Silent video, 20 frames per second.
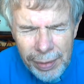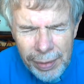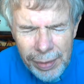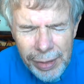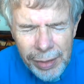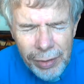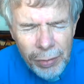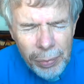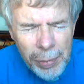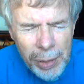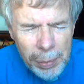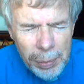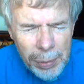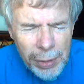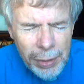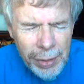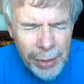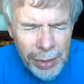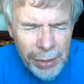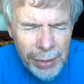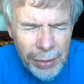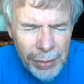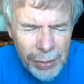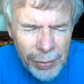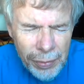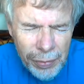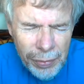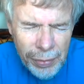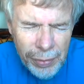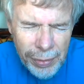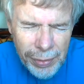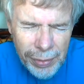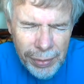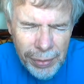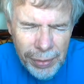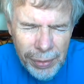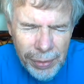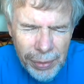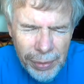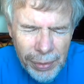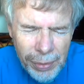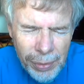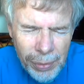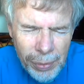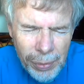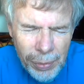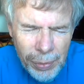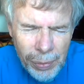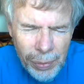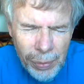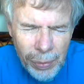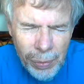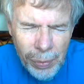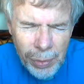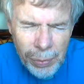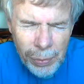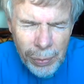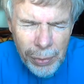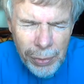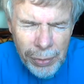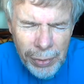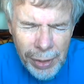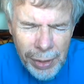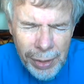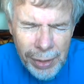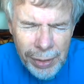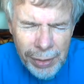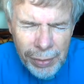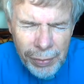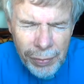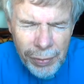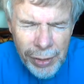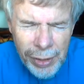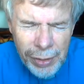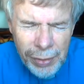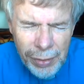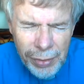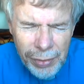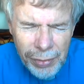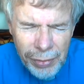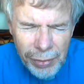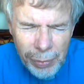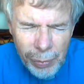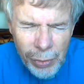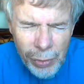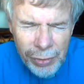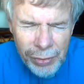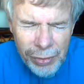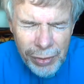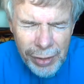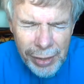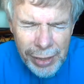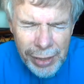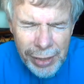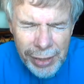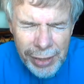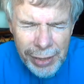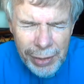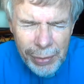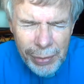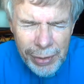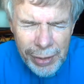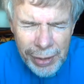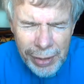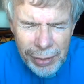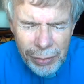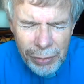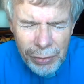Let's maybe think of when we were young and vigorous and wanted to get out there and